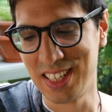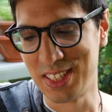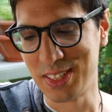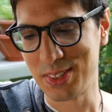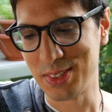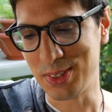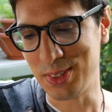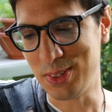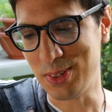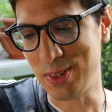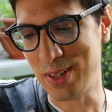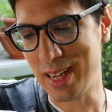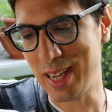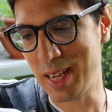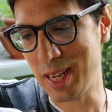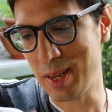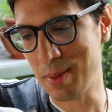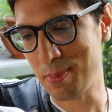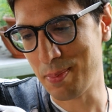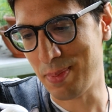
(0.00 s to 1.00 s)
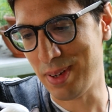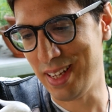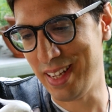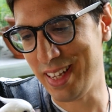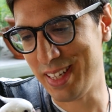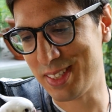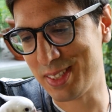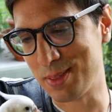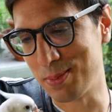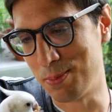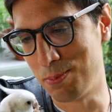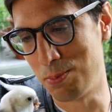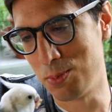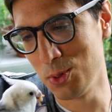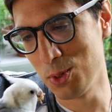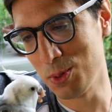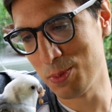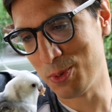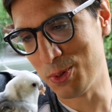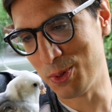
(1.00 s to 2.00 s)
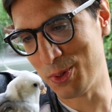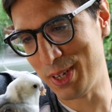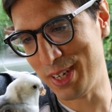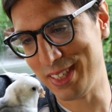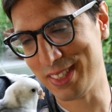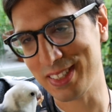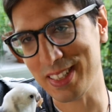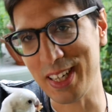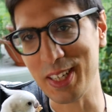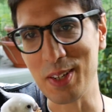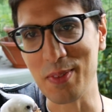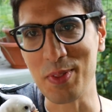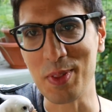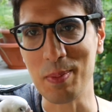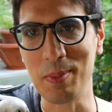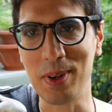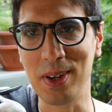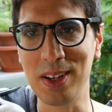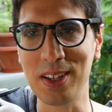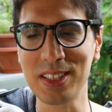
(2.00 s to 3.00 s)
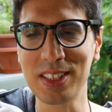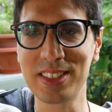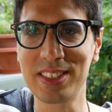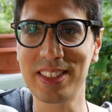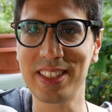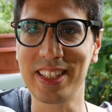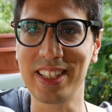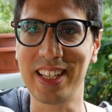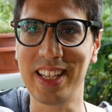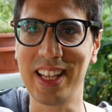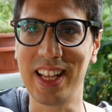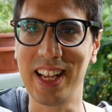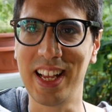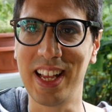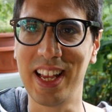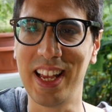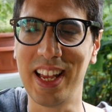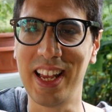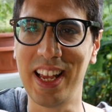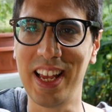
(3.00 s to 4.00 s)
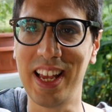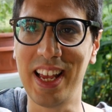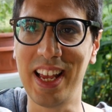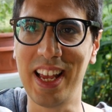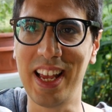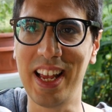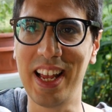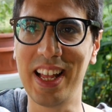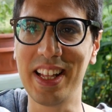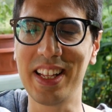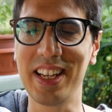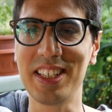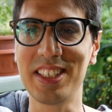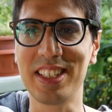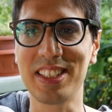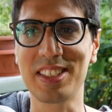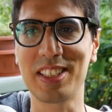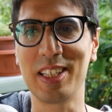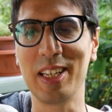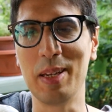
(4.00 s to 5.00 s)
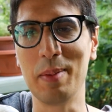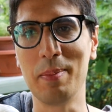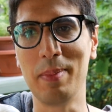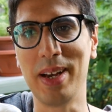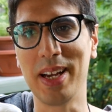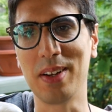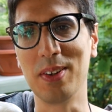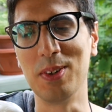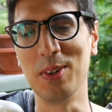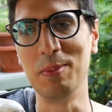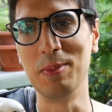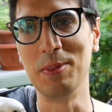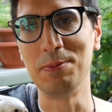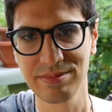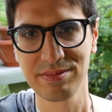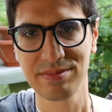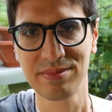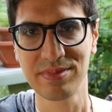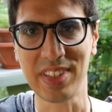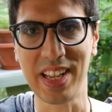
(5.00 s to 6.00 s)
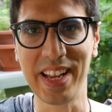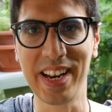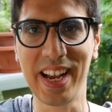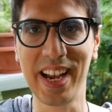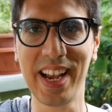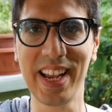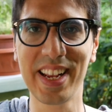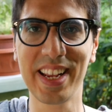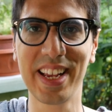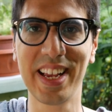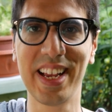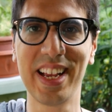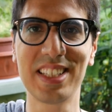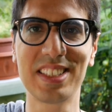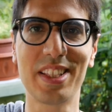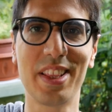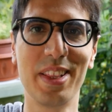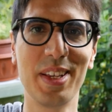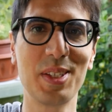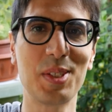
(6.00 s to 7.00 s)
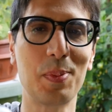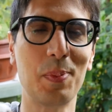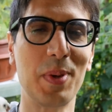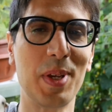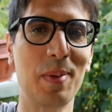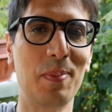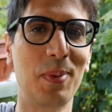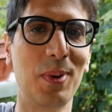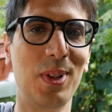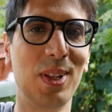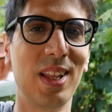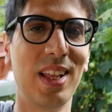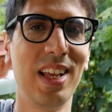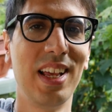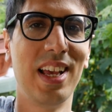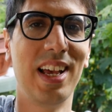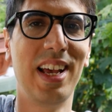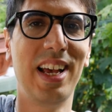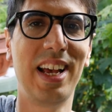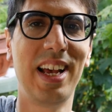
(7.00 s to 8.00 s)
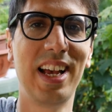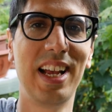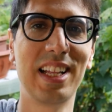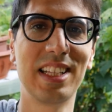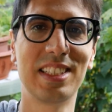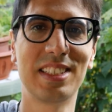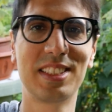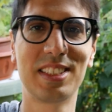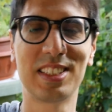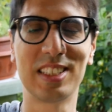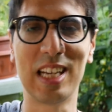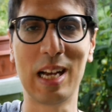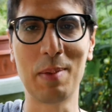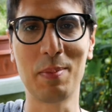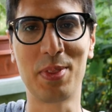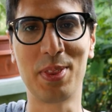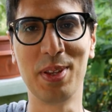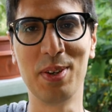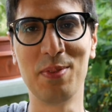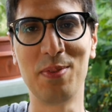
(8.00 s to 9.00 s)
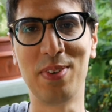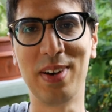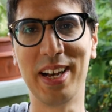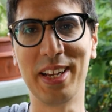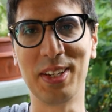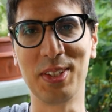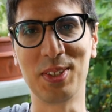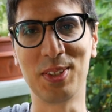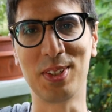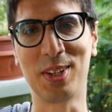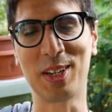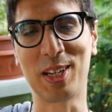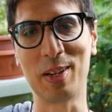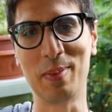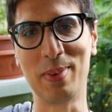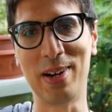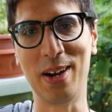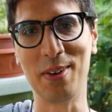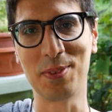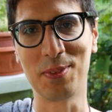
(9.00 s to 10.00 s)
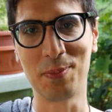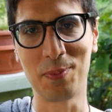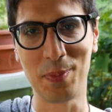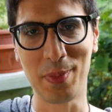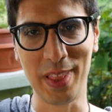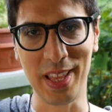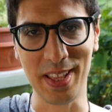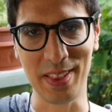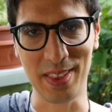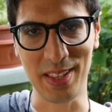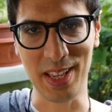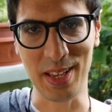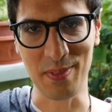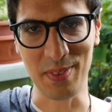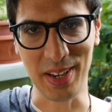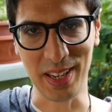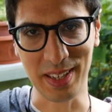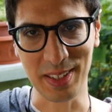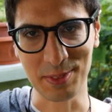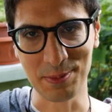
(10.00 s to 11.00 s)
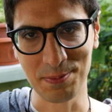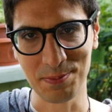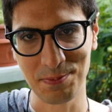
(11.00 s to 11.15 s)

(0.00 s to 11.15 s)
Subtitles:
So I placed Bubu inside of the box, and I just came back home. And I guess these people had something funny to talk about in the evening.